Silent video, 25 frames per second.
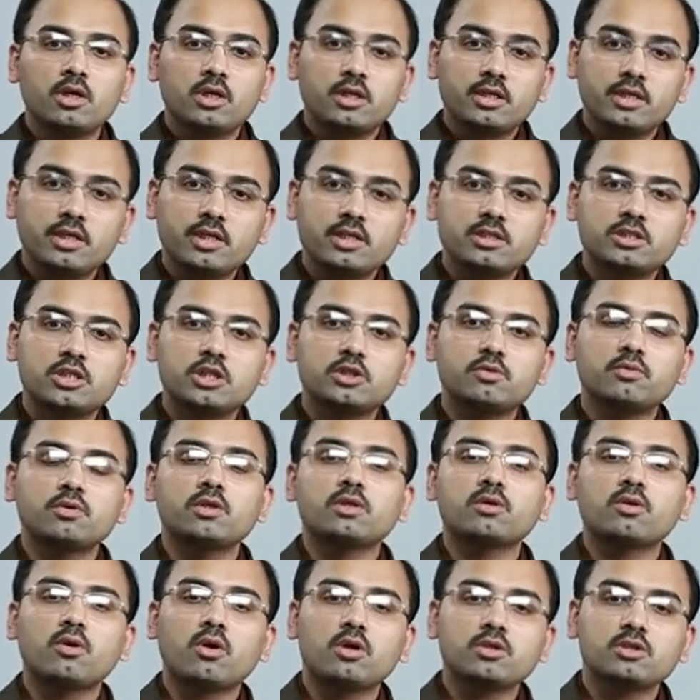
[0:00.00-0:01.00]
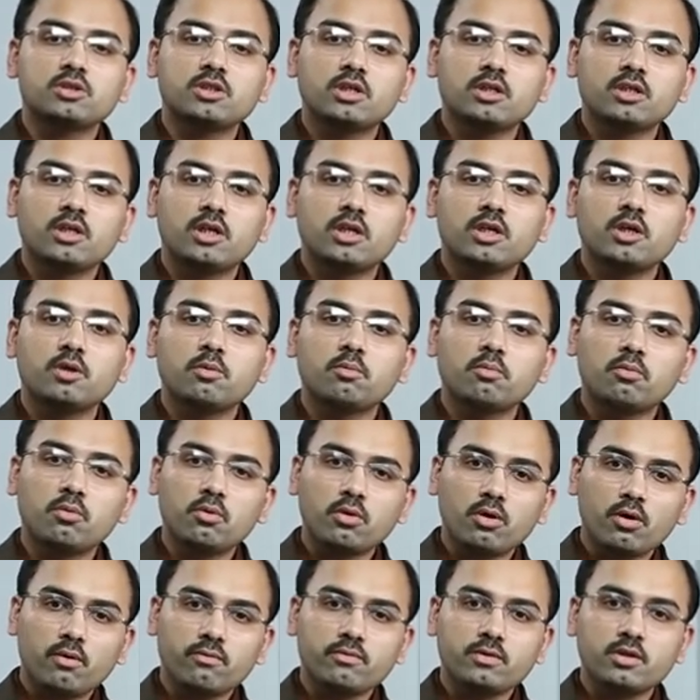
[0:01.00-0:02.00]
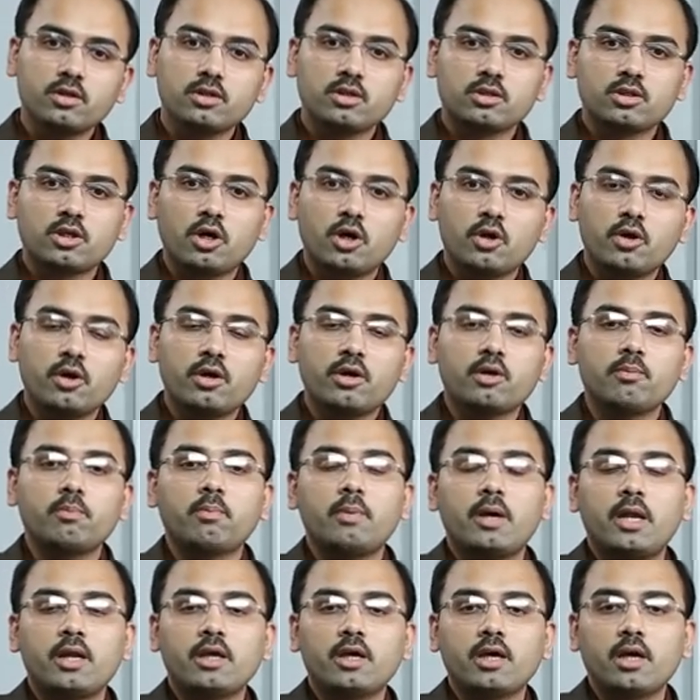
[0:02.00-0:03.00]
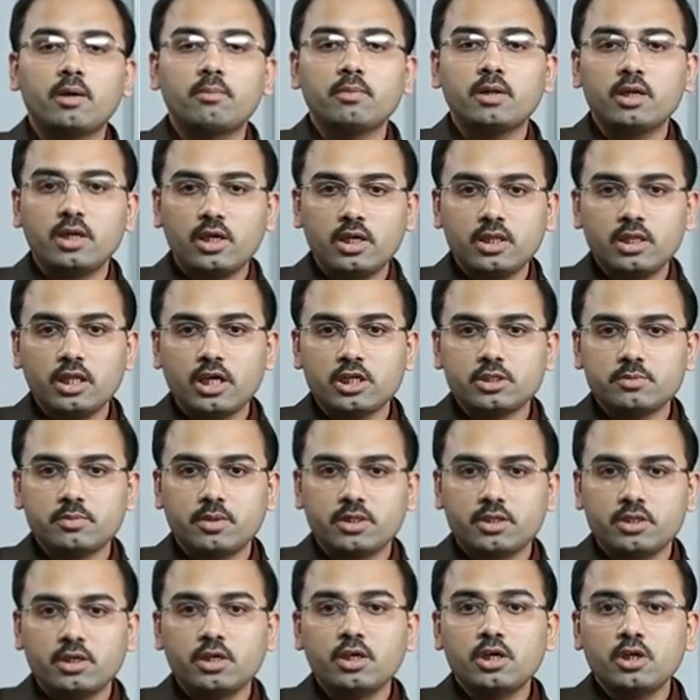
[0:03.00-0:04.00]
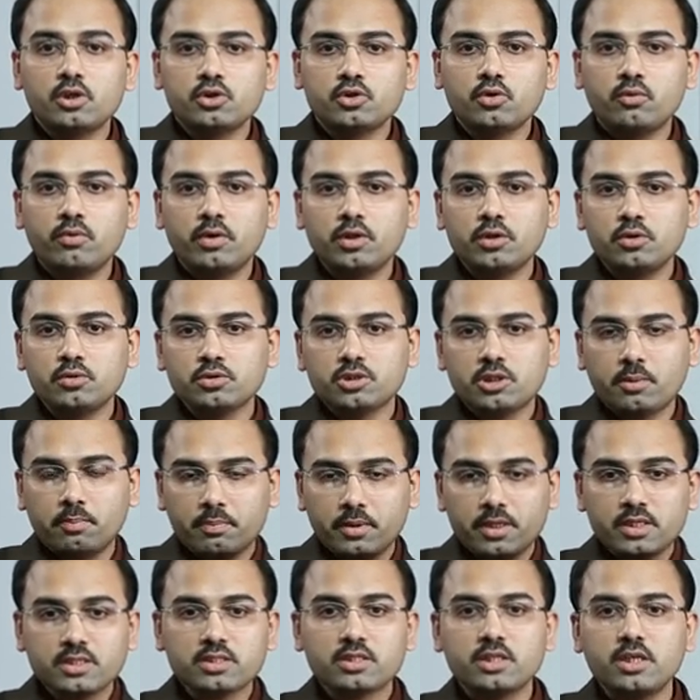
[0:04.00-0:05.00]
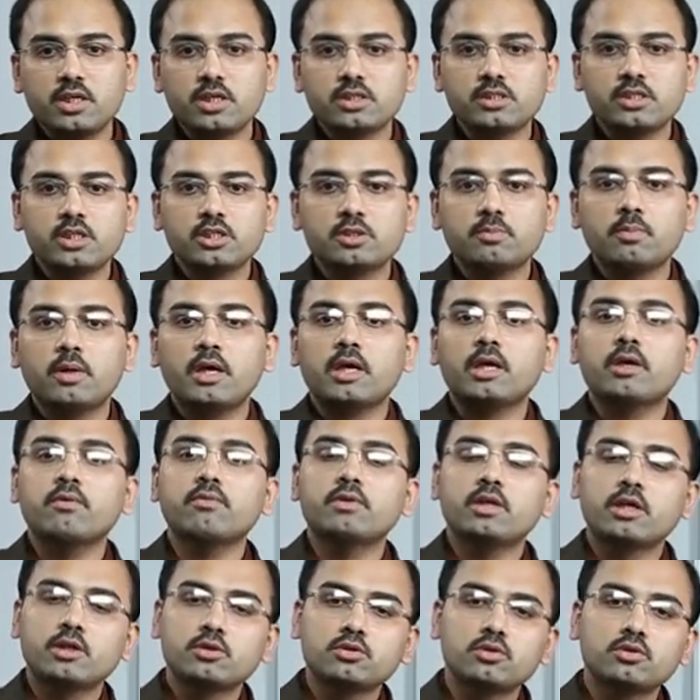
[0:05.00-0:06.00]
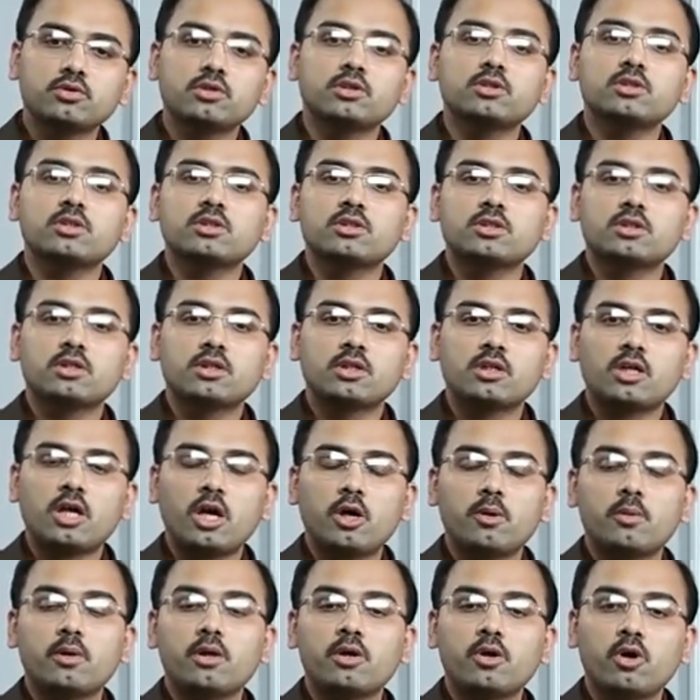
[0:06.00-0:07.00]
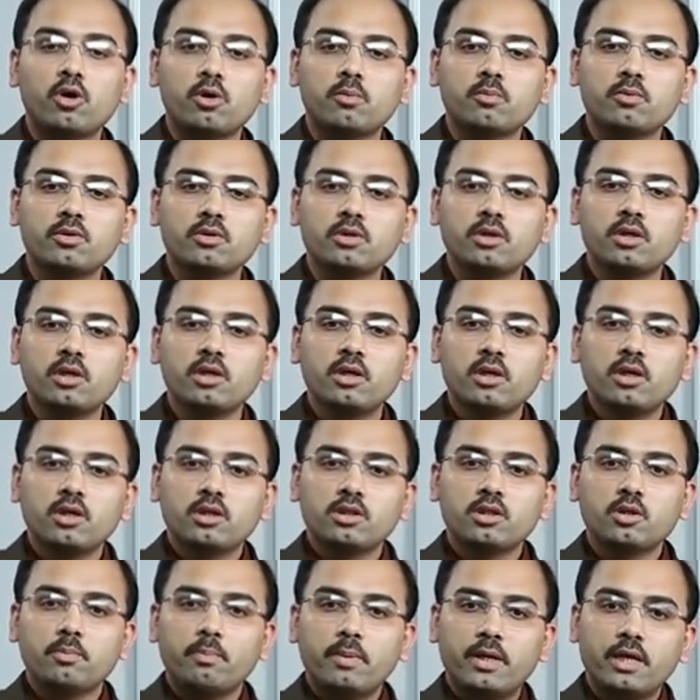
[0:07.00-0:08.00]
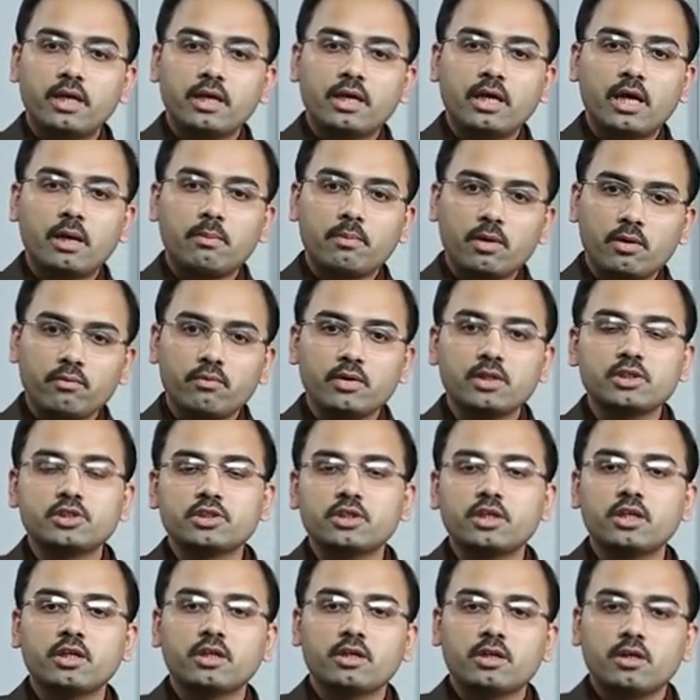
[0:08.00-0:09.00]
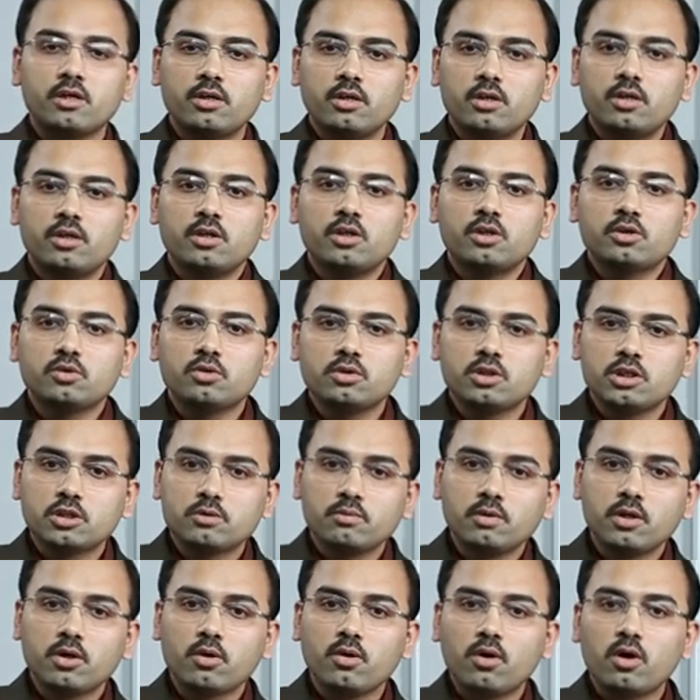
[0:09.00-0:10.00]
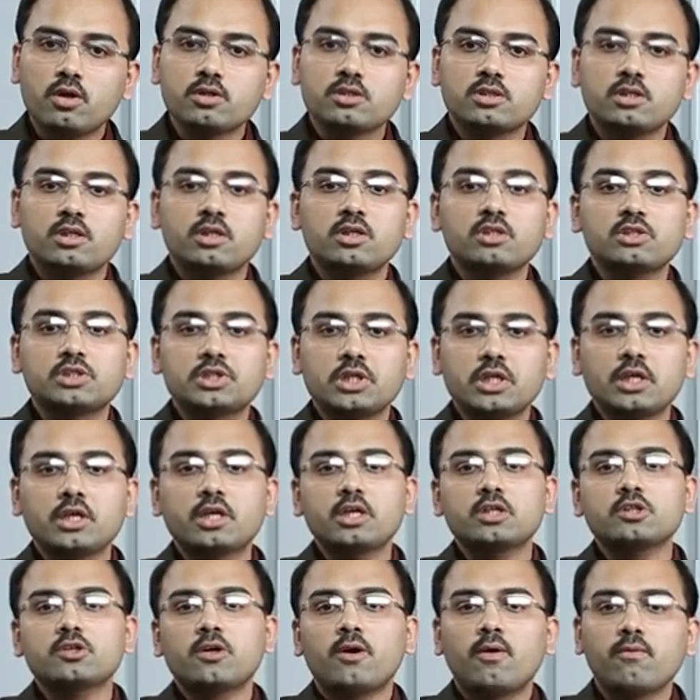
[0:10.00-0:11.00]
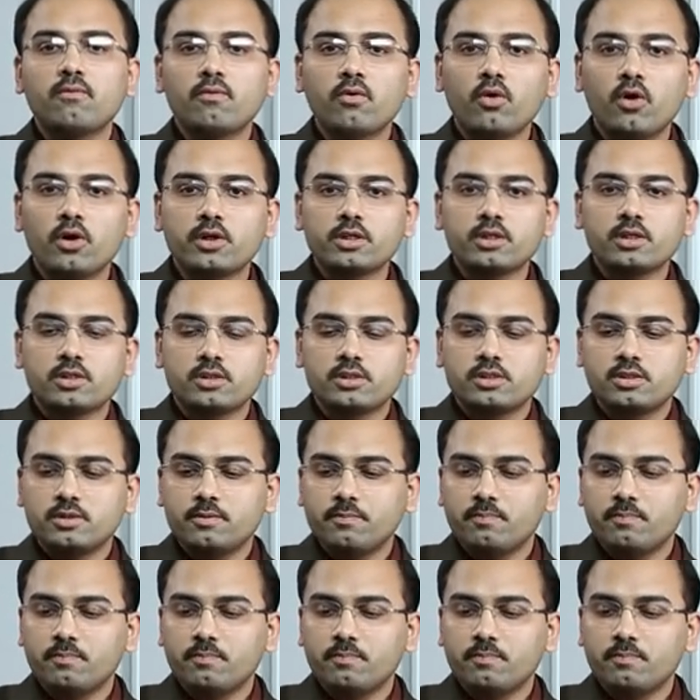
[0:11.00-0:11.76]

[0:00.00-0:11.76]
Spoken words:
TSH will cause generally more of the thyroid parenchymal enlargement. So when you suppress TSH by giving exogenous thyroid hormone, the parenchyma will shrink. So this will cause in shrinkage of goiters.